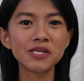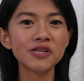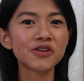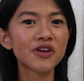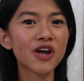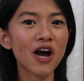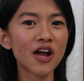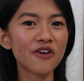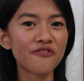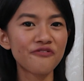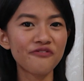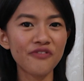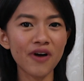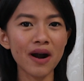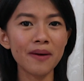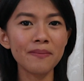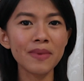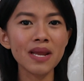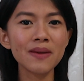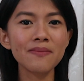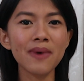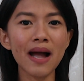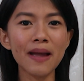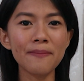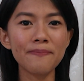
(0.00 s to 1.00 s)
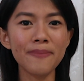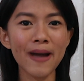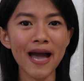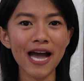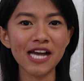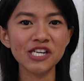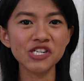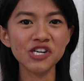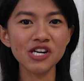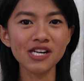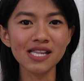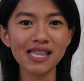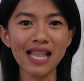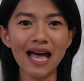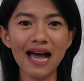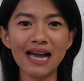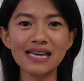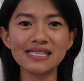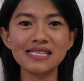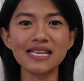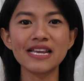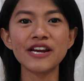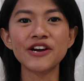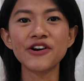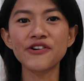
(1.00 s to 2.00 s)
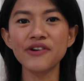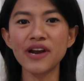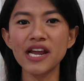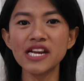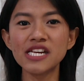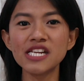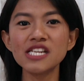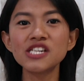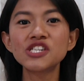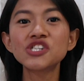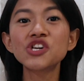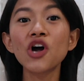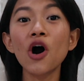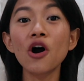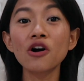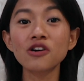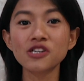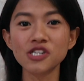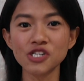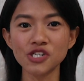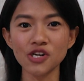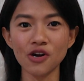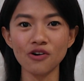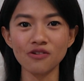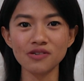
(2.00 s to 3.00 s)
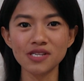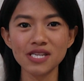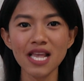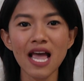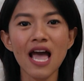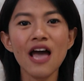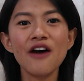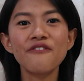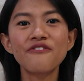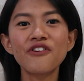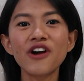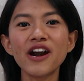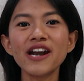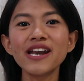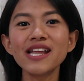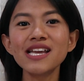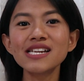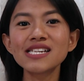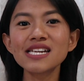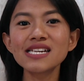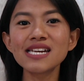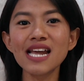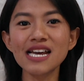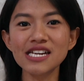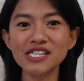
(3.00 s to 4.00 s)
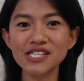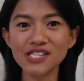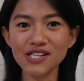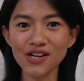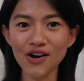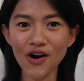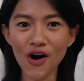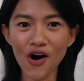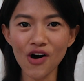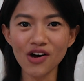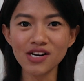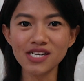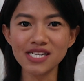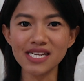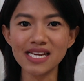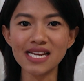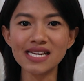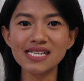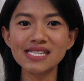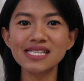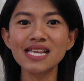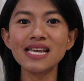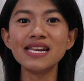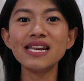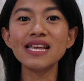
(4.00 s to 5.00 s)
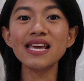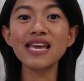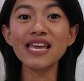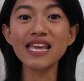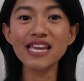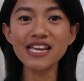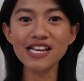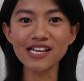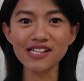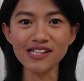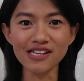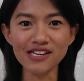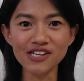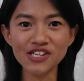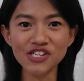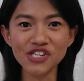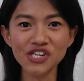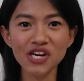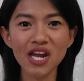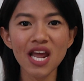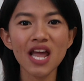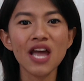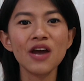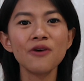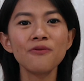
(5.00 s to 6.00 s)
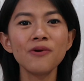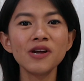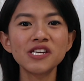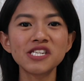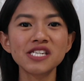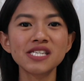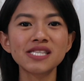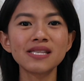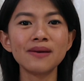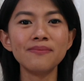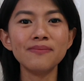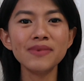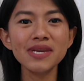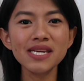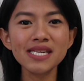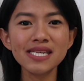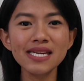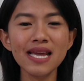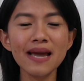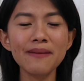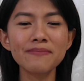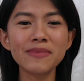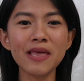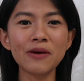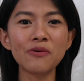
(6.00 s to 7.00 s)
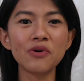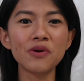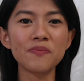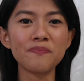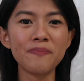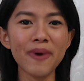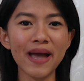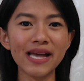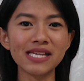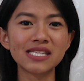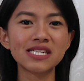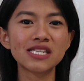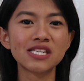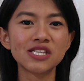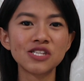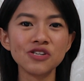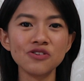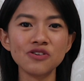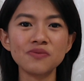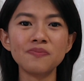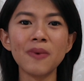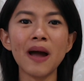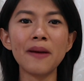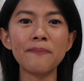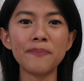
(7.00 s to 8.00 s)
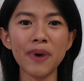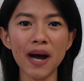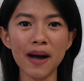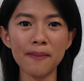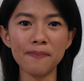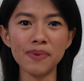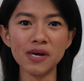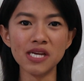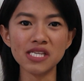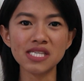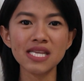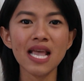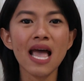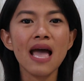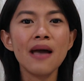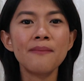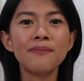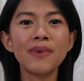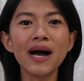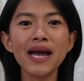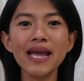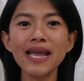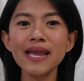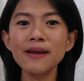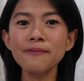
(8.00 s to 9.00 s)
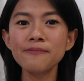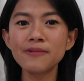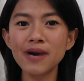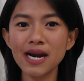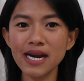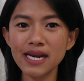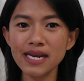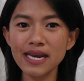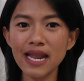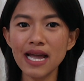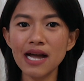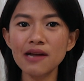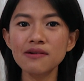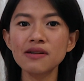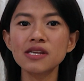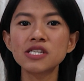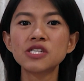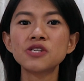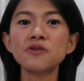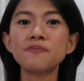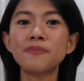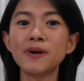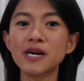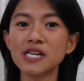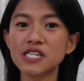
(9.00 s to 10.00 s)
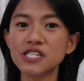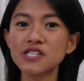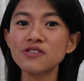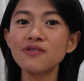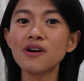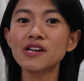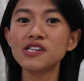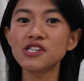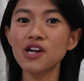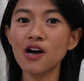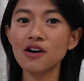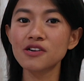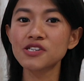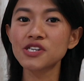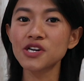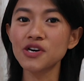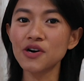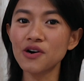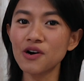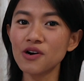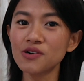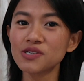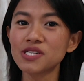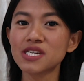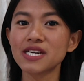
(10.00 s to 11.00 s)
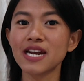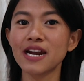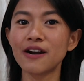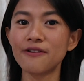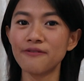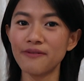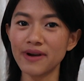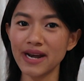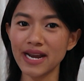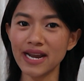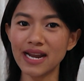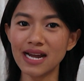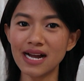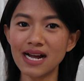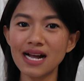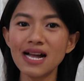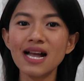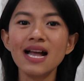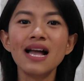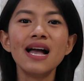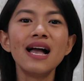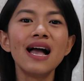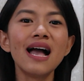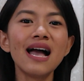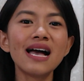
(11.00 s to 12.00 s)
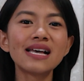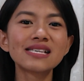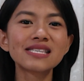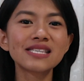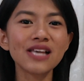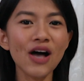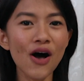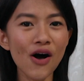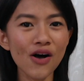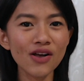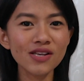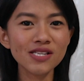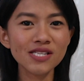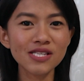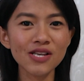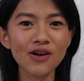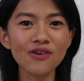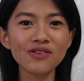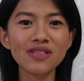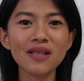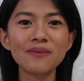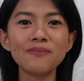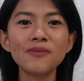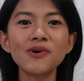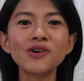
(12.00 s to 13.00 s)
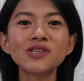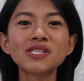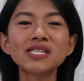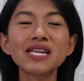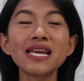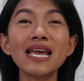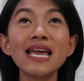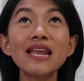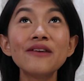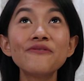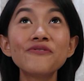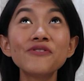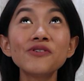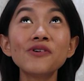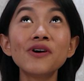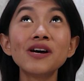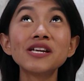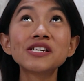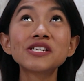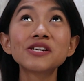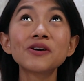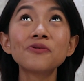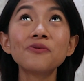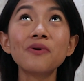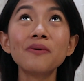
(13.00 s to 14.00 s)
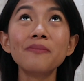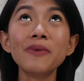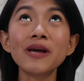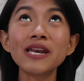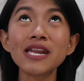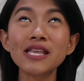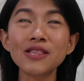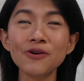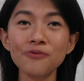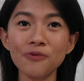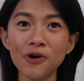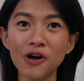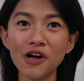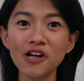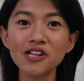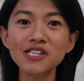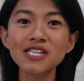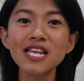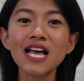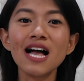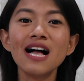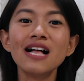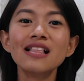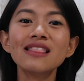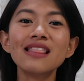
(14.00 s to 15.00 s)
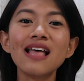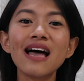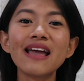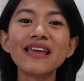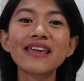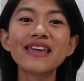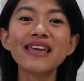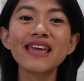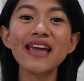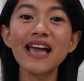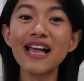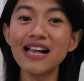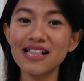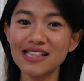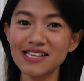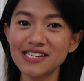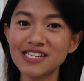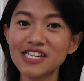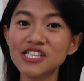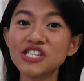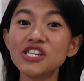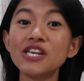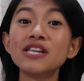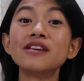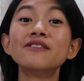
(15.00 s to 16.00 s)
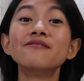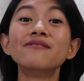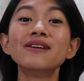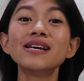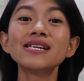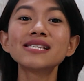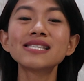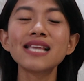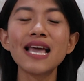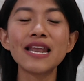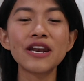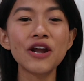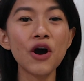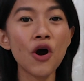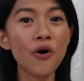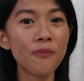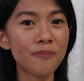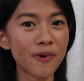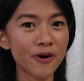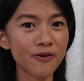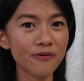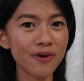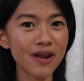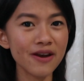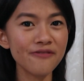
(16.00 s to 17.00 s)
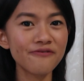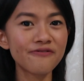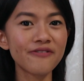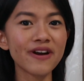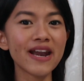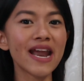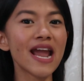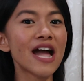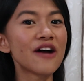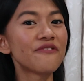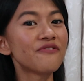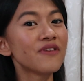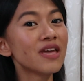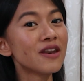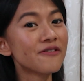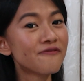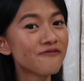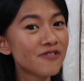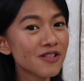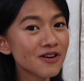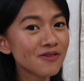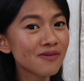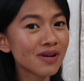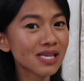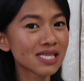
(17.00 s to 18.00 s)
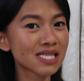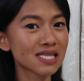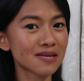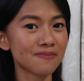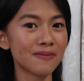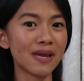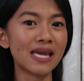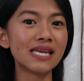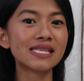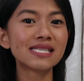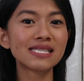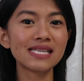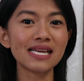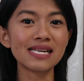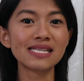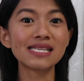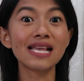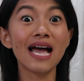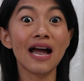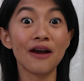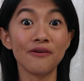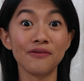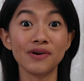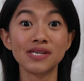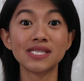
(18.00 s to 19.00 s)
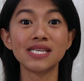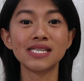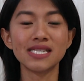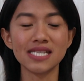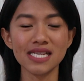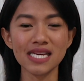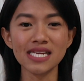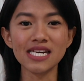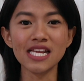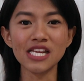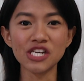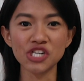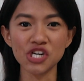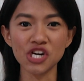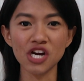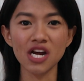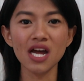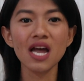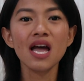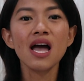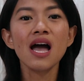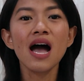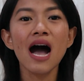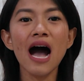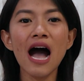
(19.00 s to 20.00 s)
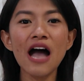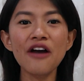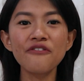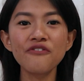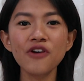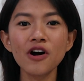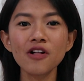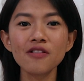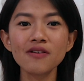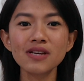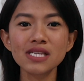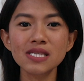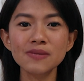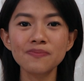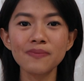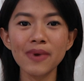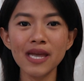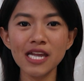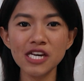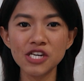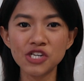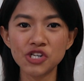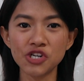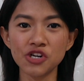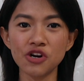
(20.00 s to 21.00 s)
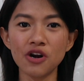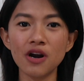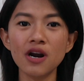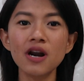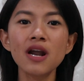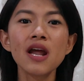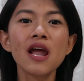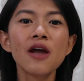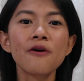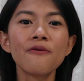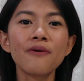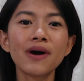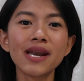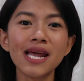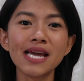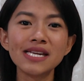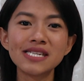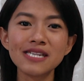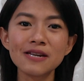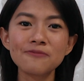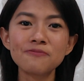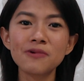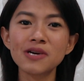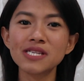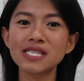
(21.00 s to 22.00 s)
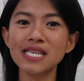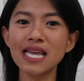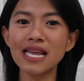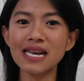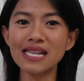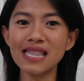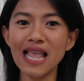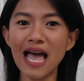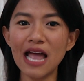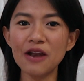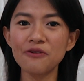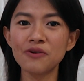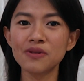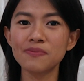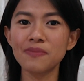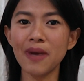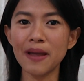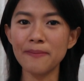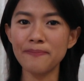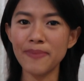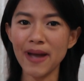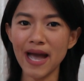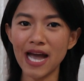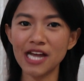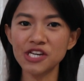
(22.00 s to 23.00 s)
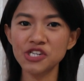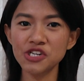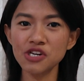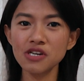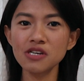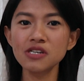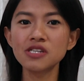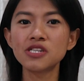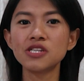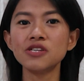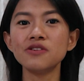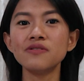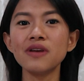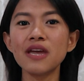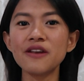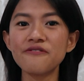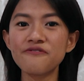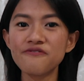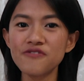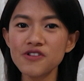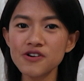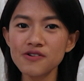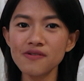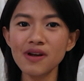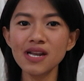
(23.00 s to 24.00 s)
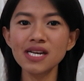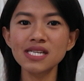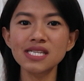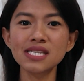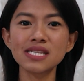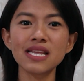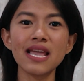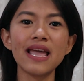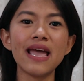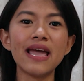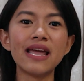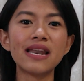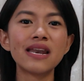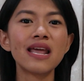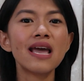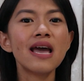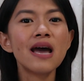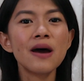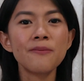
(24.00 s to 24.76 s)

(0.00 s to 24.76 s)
to confirming my passion lies in creating talk shows for an international audience in English, which is the medium that would best suit my purpose. My aim right now is to pursue a talk show host career, as also the most influential women in the world, like Ellen DeGeneres and Oprah Winfrey, have influenced me since I was a teenager. I've always made sure what I did was in line with my passion to influence and